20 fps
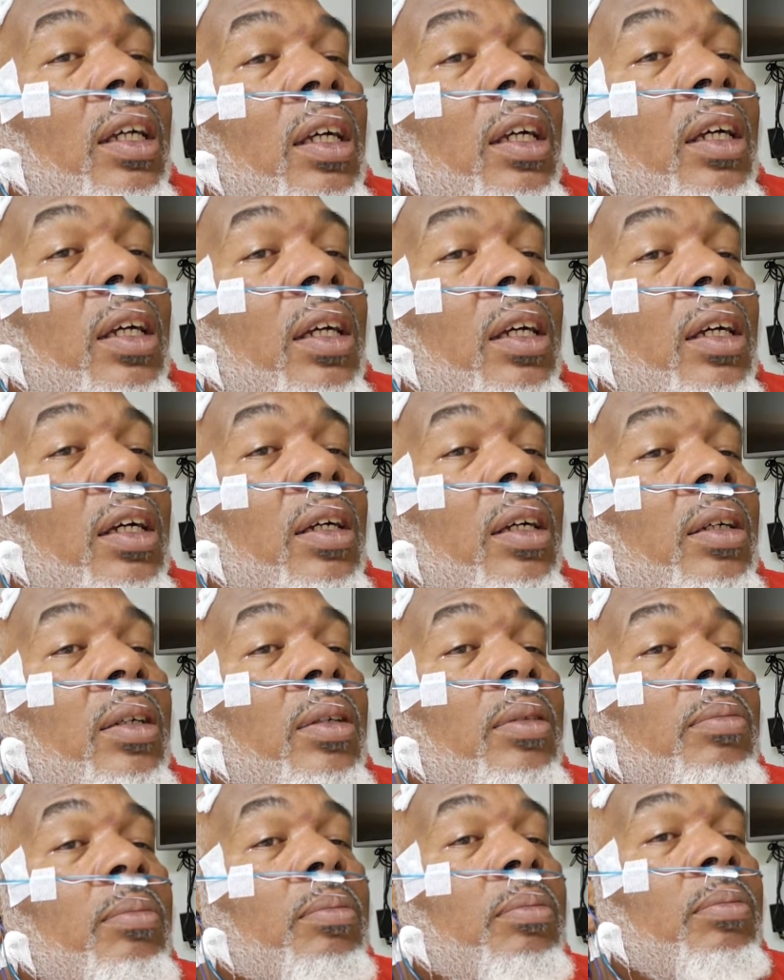
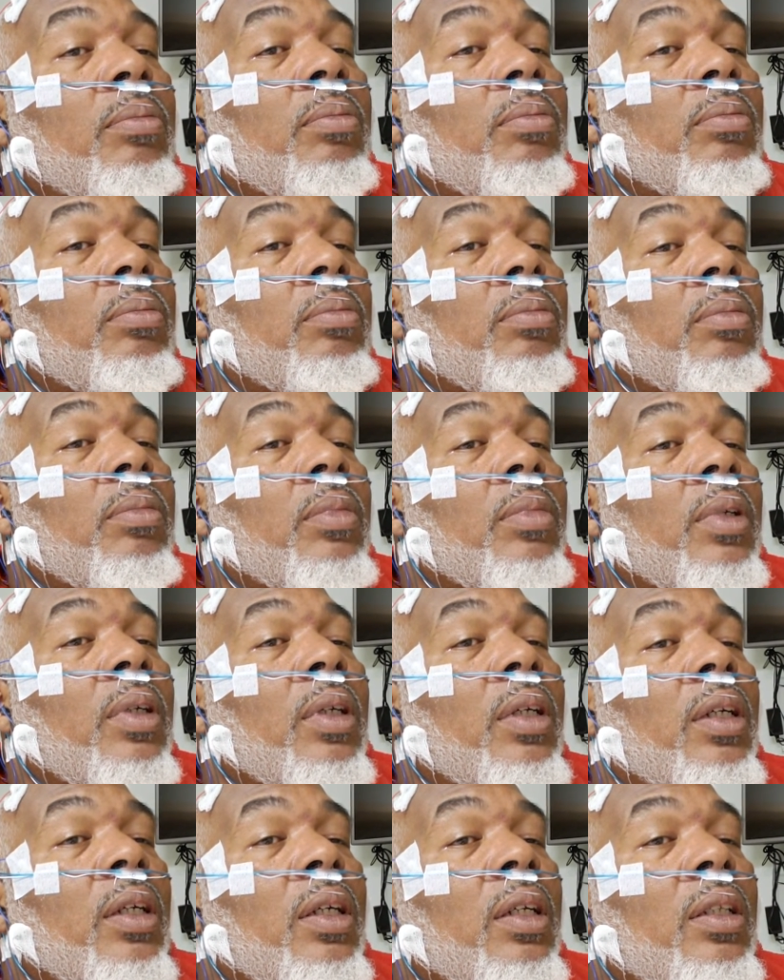Um,
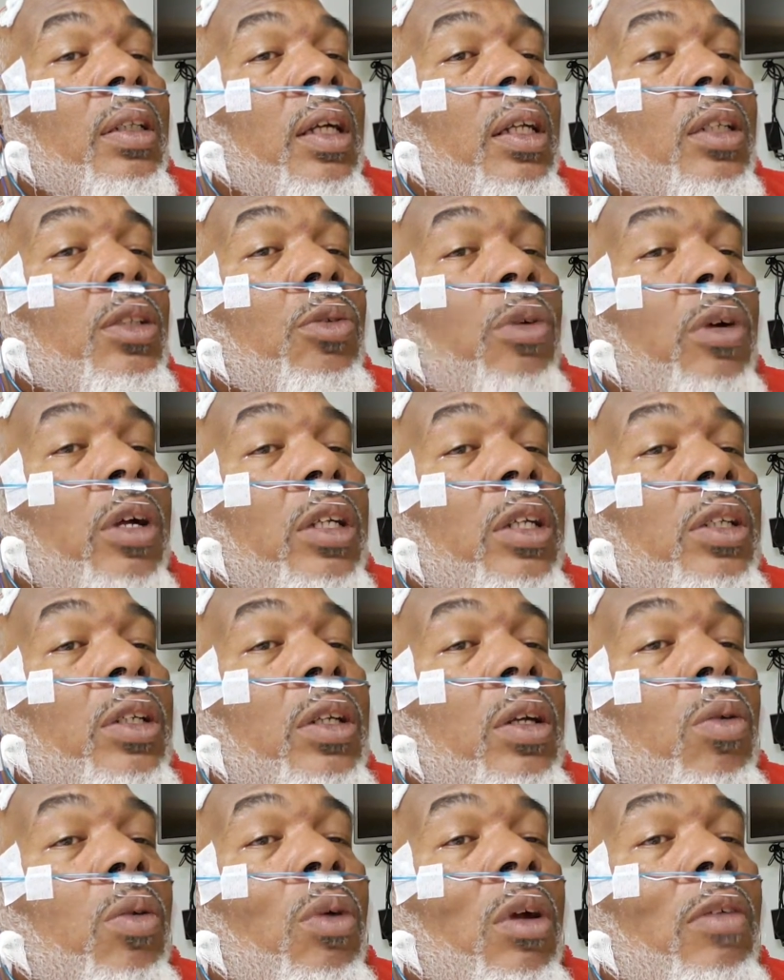that's crazy.
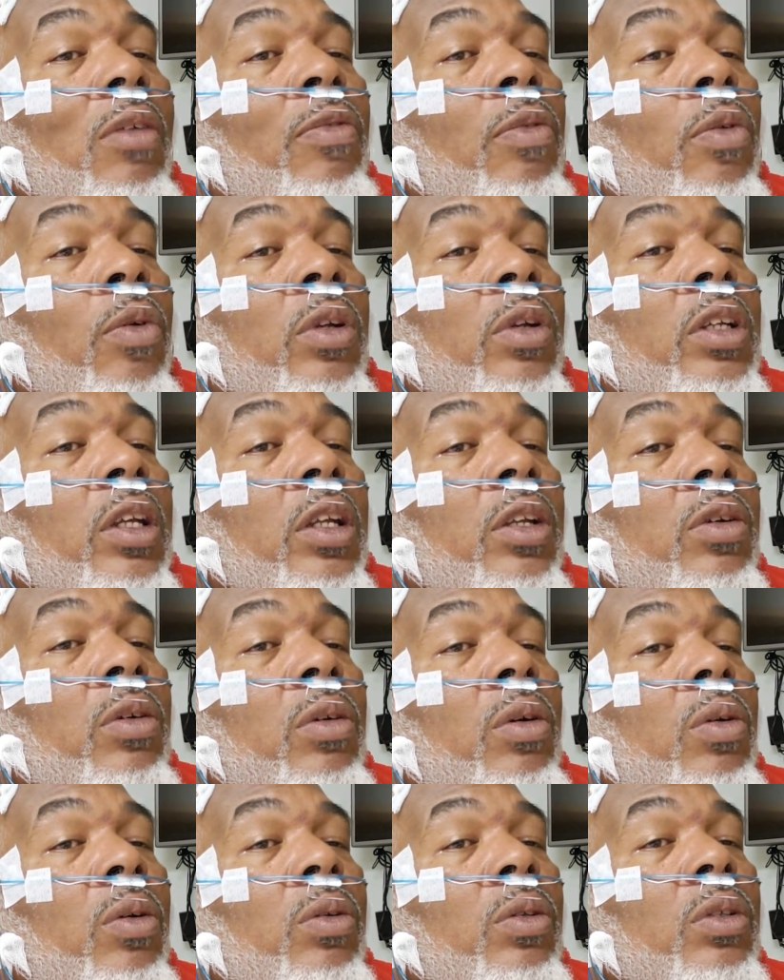No way. 14 year
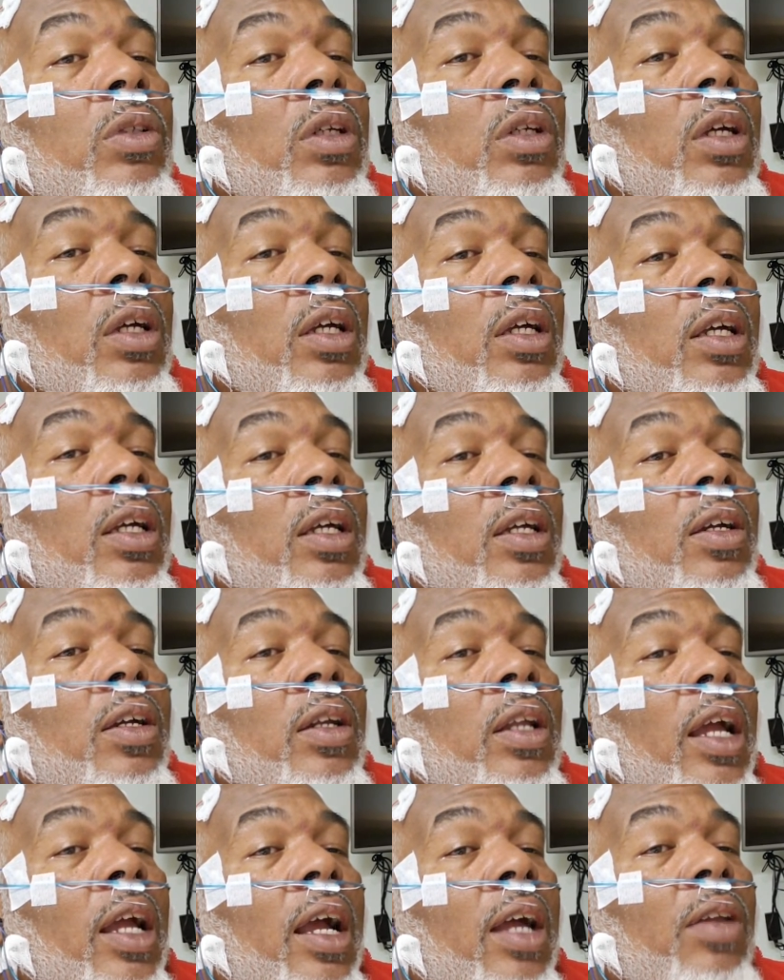olds
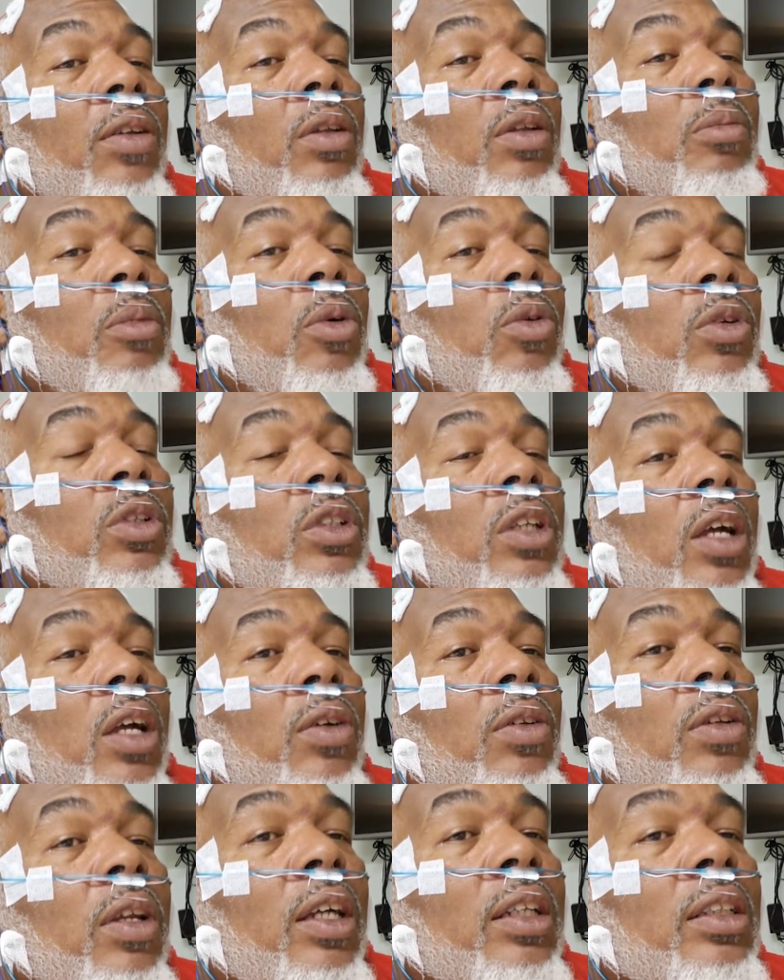could handle a
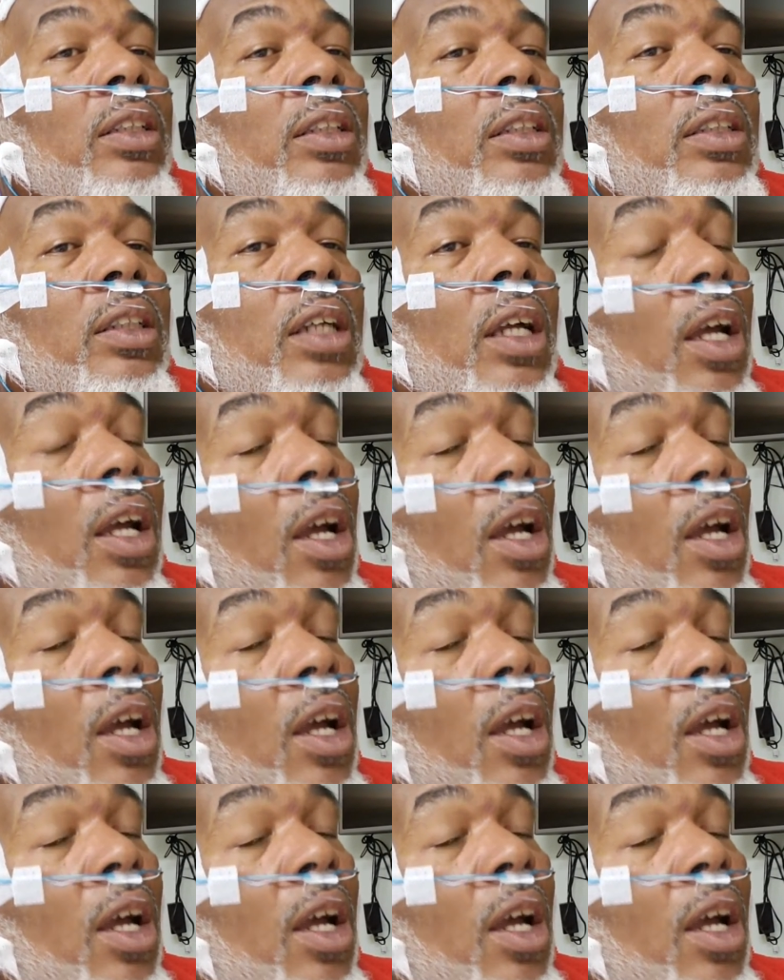motorcycle license.